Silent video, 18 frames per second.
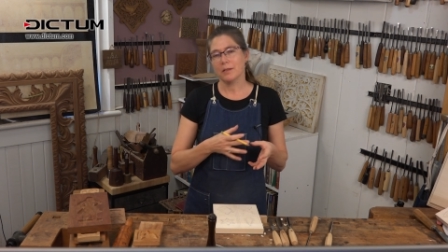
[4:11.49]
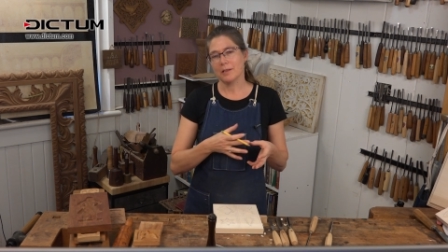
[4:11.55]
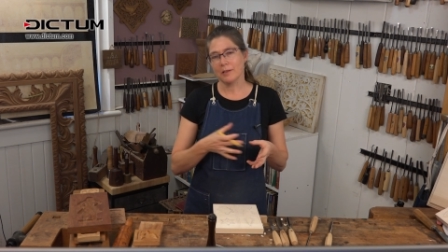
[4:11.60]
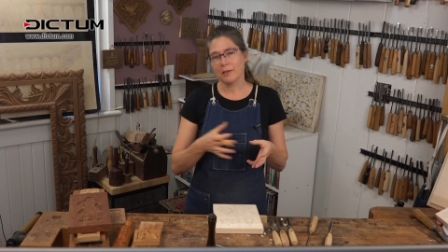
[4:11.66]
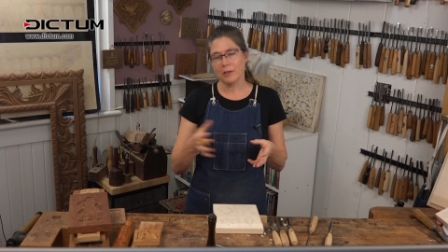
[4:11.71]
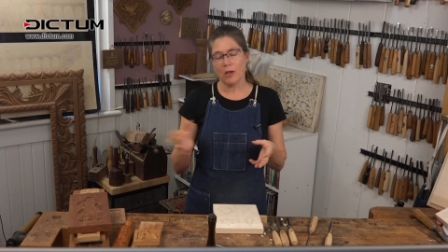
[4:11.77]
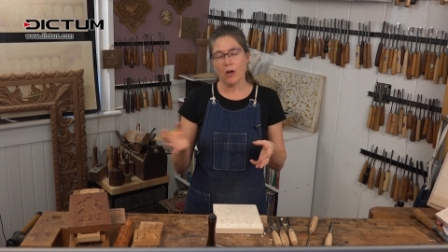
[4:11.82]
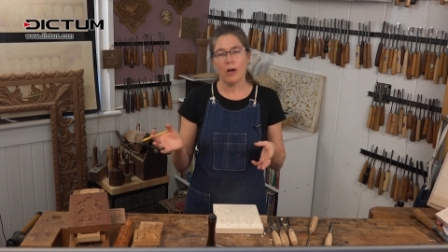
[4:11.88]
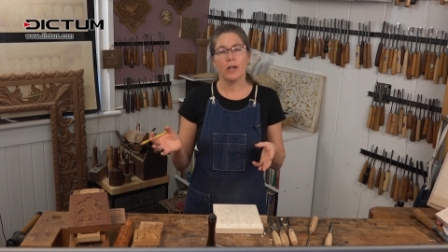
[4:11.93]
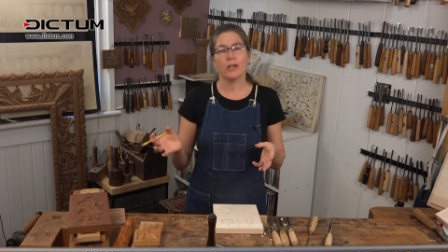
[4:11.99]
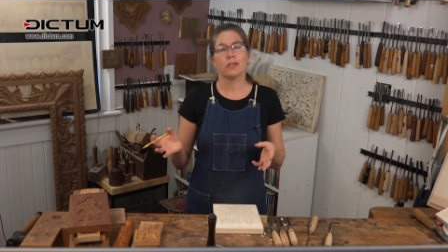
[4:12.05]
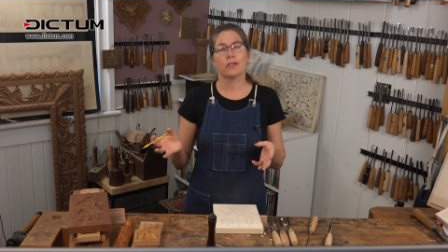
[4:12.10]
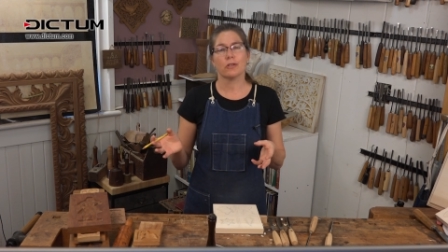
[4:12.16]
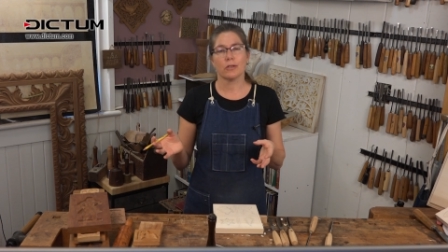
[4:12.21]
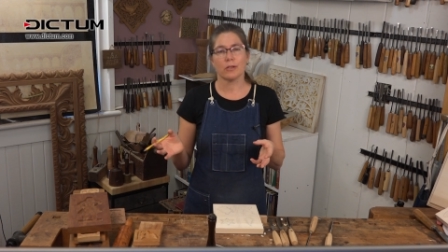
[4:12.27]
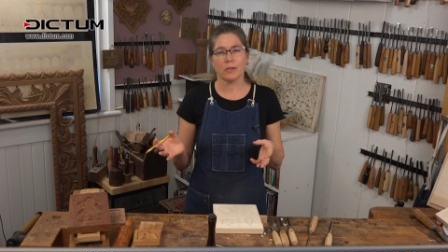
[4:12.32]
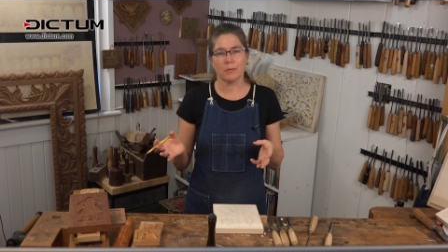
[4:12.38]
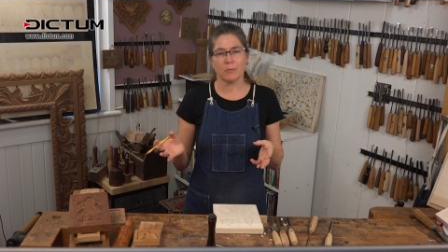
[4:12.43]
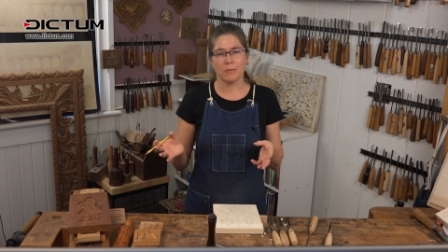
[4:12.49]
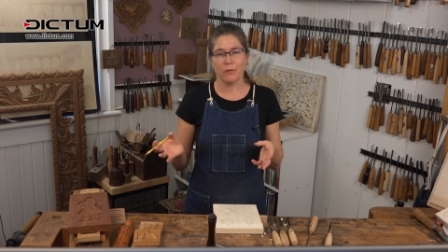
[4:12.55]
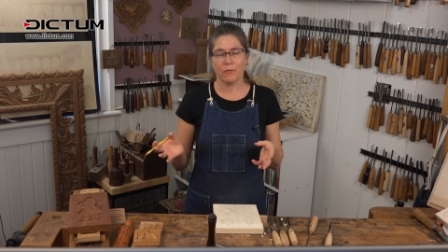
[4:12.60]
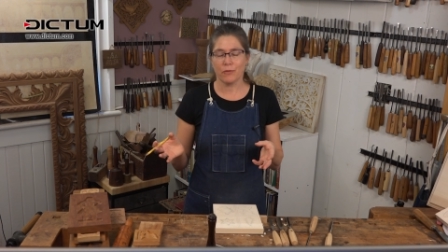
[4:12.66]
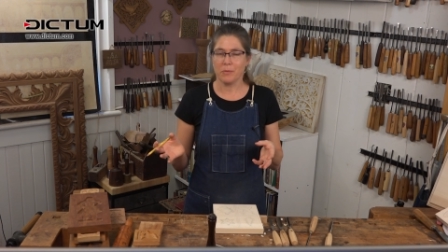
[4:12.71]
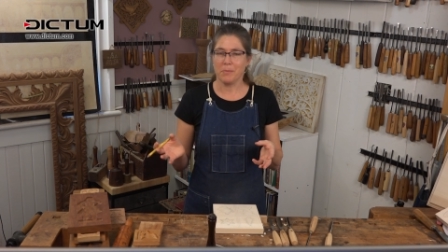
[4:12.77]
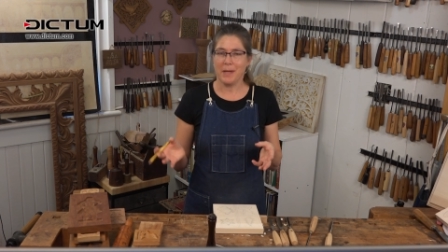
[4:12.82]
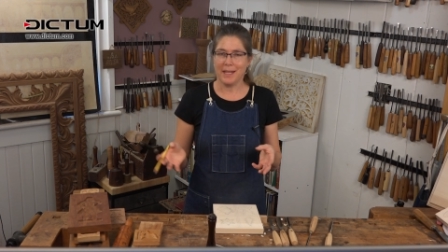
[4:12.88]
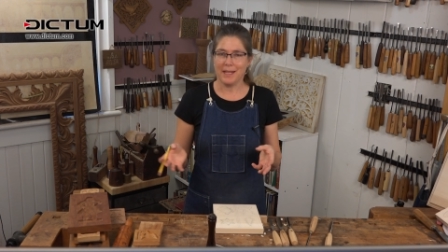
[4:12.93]
long term
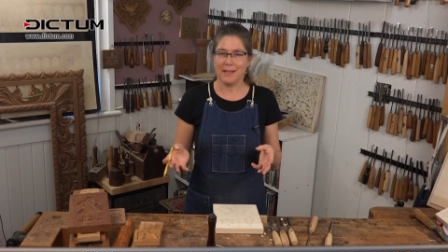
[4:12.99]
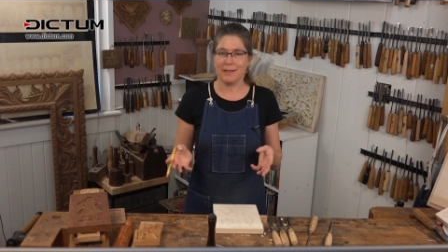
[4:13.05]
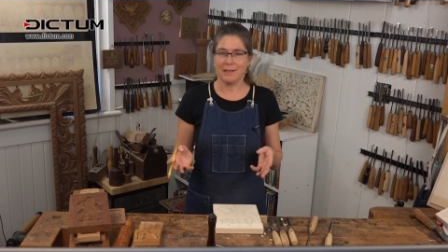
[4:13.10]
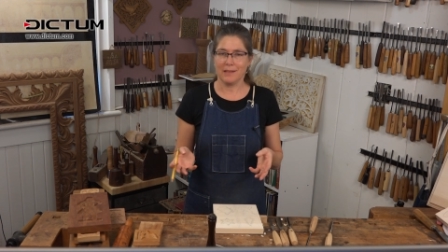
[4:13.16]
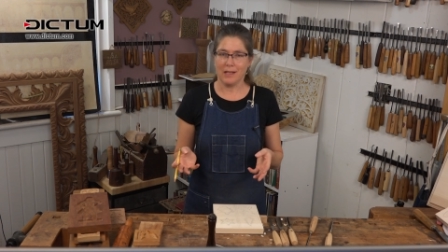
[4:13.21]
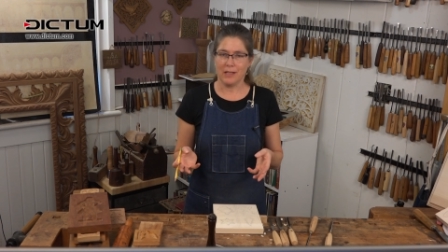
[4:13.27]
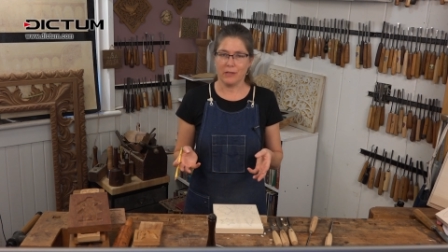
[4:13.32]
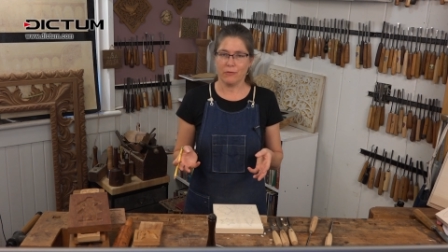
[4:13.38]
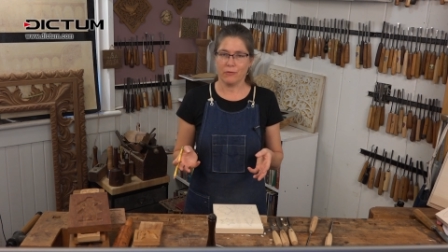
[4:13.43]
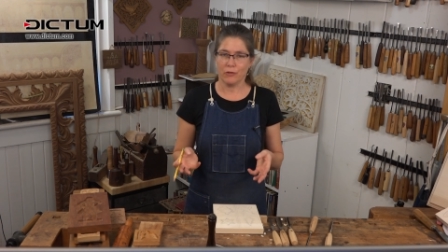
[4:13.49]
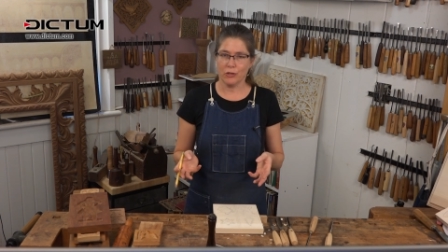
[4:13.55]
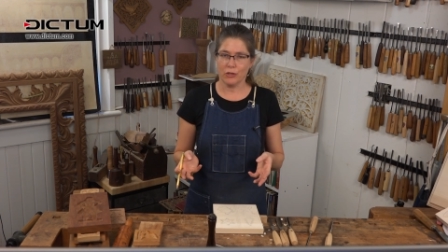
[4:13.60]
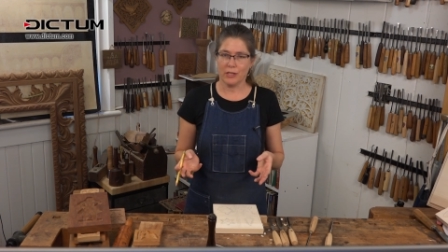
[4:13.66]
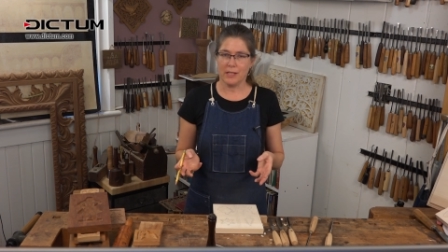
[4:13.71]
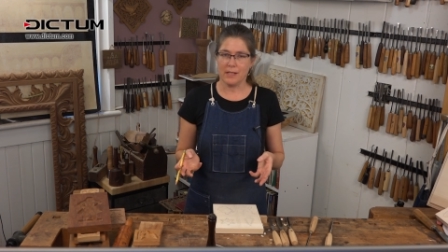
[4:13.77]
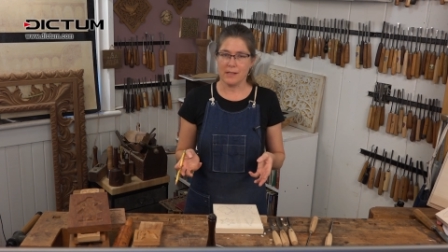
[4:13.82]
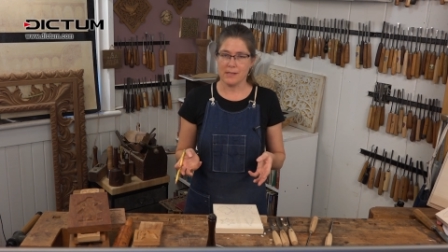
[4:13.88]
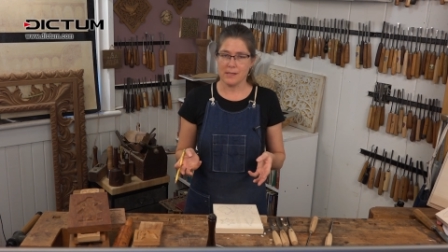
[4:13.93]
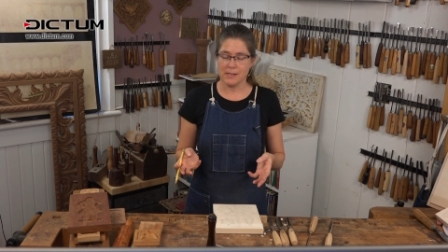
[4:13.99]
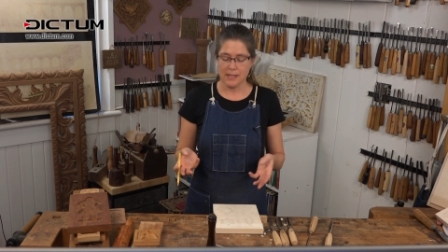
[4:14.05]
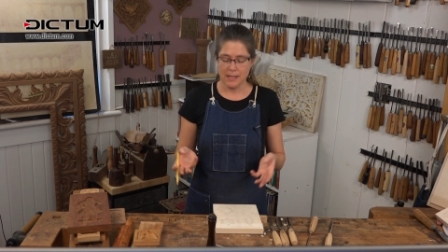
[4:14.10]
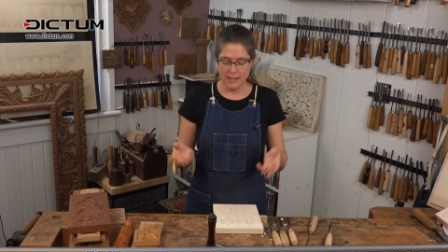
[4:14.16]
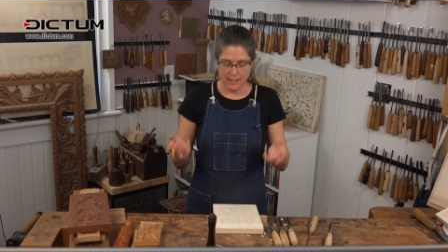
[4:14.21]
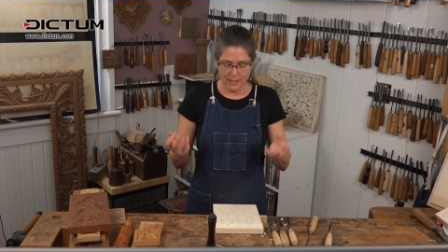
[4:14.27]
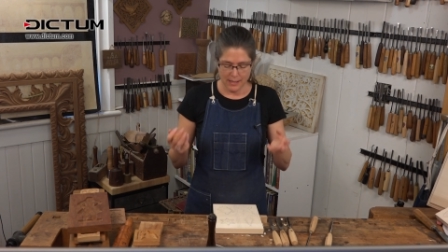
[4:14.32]
for making a lot of cookies,